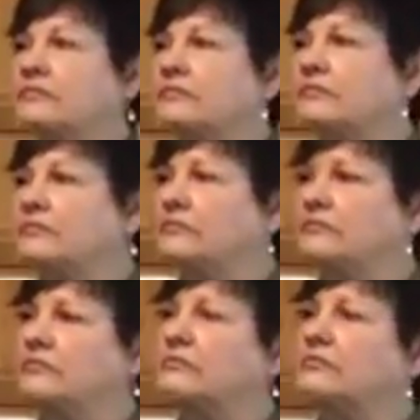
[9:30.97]

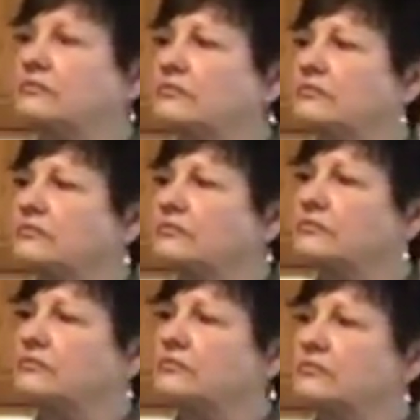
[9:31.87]

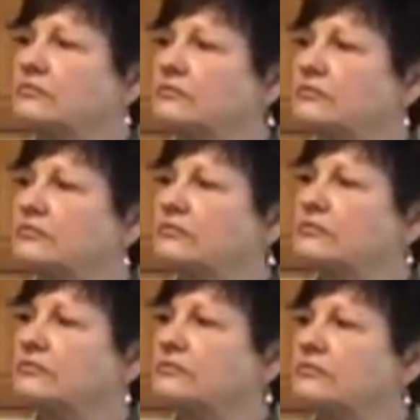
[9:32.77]

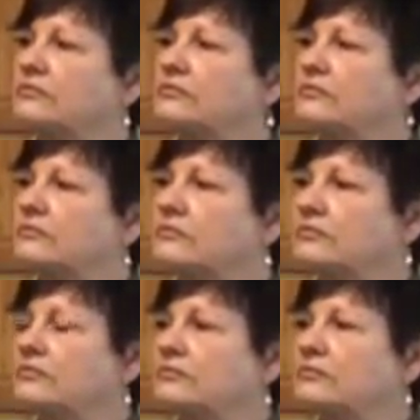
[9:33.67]

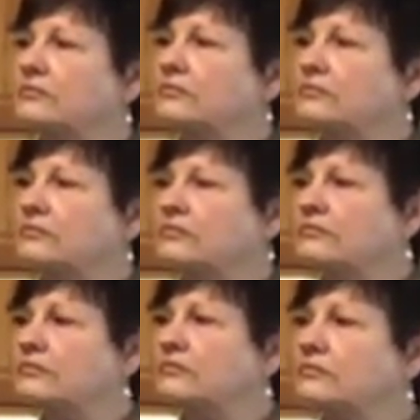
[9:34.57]

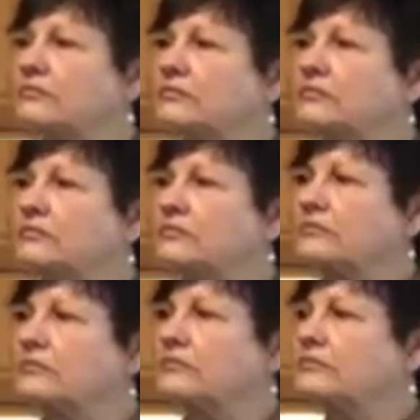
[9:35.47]

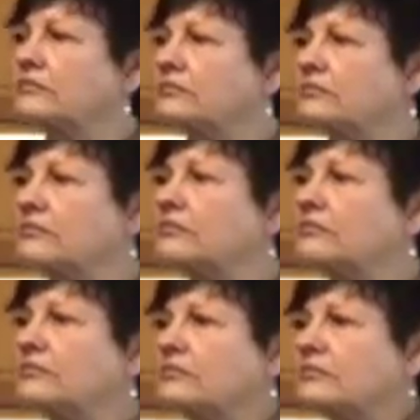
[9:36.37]

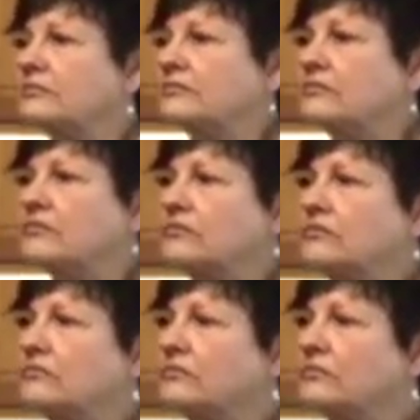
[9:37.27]

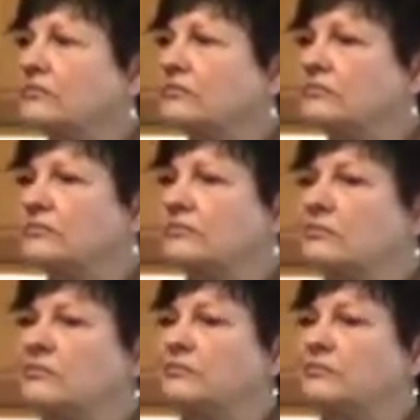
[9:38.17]
This person isn't speaking.